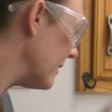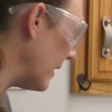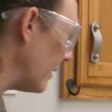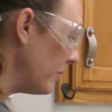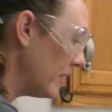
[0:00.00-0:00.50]

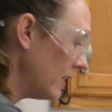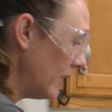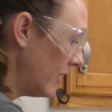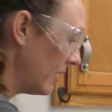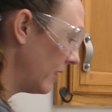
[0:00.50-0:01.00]
okay, well,
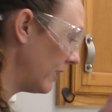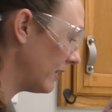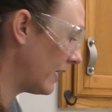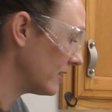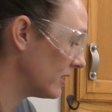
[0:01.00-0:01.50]
it
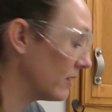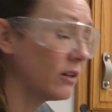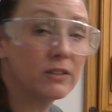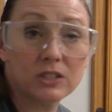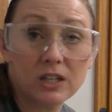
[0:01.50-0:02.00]
lasted
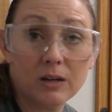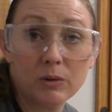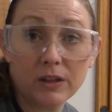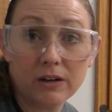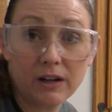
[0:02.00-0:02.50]
all this time without